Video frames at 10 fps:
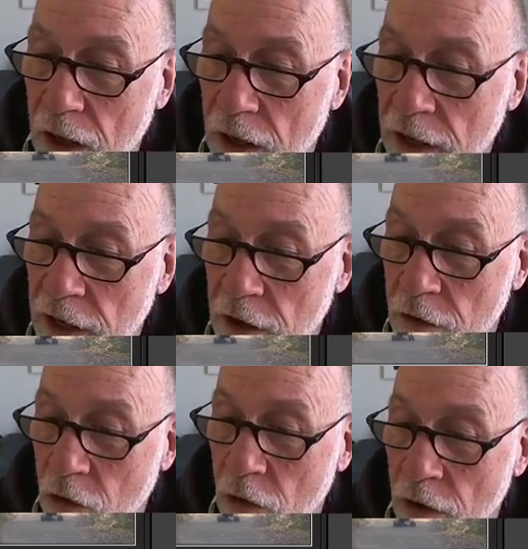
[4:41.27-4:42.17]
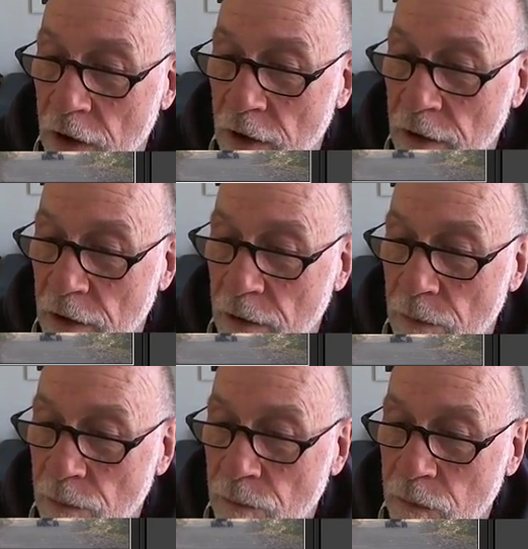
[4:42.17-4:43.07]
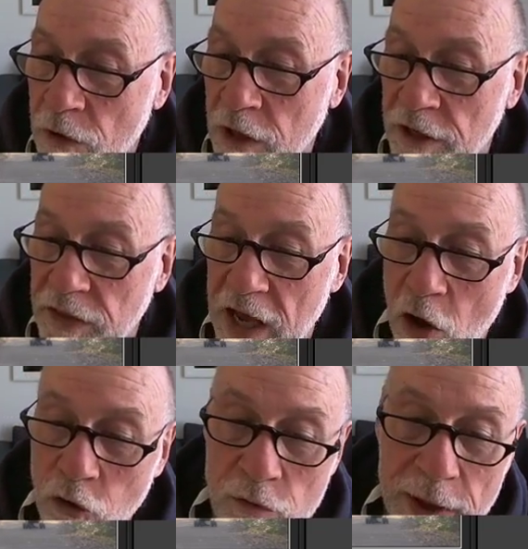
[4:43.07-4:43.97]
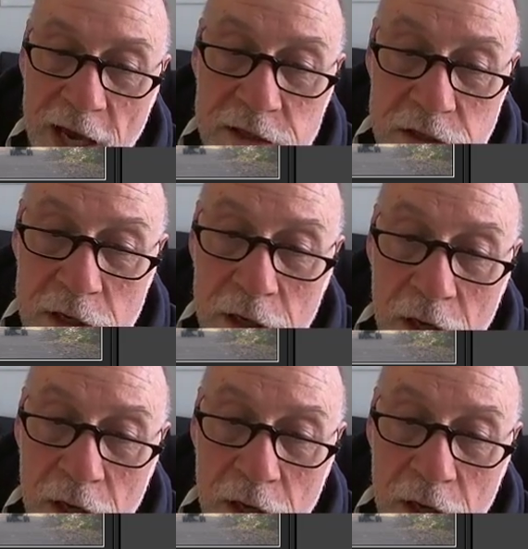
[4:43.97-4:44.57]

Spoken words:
And I'll go click the auto mask.